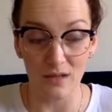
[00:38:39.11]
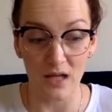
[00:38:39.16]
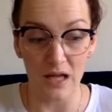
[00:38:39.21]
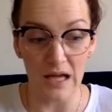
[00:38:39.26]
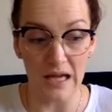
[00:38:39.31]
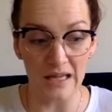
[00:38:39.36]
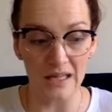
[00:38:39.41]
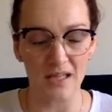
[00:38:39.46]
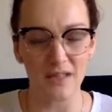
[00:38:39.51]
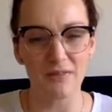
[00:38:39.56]

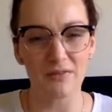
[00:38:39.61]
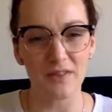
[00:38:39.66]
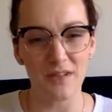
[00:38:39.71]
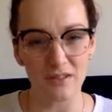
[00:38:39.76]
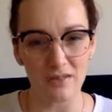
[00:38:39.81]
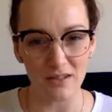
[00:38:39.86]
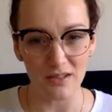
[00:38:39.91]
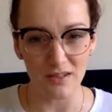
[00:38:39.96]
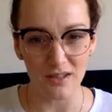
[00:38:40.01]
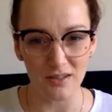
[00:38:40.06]
And if
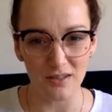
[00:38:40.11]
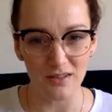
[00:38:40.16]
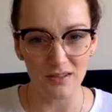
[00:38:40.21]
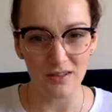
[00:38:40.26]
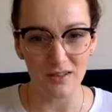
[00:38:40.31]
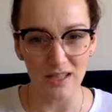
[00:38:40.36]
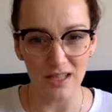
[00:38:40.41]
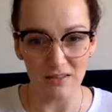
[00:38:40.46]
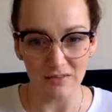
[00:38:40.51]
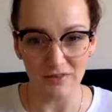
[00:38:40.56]

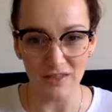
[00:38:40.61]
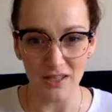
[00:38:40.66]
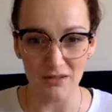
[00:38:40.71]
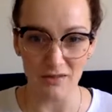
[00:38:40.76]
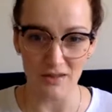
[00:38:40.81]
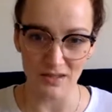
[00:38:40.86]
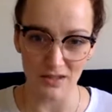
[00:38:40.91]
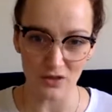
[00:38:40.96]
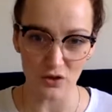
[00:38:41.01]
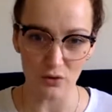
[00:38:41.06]
there
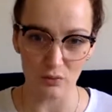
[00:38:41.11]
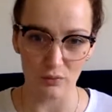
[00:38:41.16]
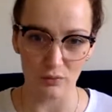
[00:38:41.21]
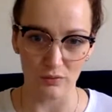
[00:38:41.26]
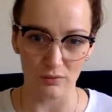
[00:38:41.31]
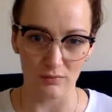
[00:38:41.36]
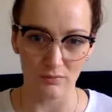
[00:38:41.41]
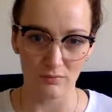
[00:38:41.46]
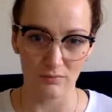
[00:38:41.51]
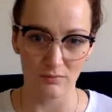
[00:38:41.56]
is a
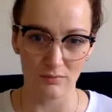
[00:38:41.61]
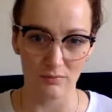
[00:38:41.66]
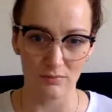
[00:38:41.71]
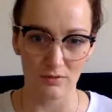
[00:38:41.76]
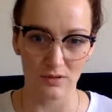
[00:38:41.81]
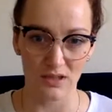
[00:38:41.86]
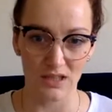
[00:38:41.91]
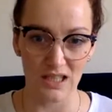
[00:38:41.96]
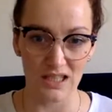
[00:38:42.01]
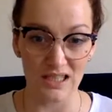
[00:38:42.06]
tool
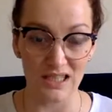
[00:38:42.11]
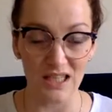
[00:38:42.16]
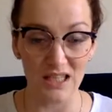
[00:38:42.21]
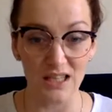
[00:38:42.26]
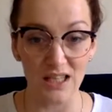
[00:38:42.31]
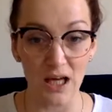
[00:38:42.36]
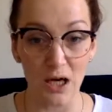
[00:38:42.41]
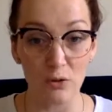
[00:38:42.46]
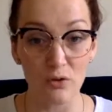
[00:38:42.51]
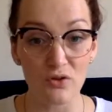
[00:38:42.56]
that
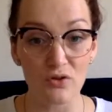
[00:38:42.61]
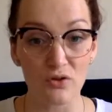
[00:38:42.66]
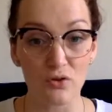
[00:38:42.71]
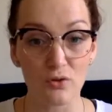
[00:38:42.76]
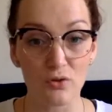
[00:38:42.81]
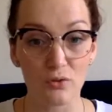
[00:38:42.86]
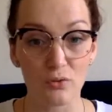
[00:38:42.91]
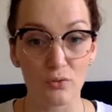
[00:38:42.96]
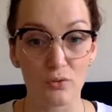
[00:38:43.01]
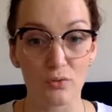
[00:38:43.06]
allows you
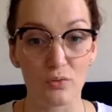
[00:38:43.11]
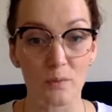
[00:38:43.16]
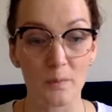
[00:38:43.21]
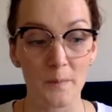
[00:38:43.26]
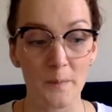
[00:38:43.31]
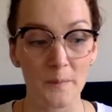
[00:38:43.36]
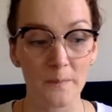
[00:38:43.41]
to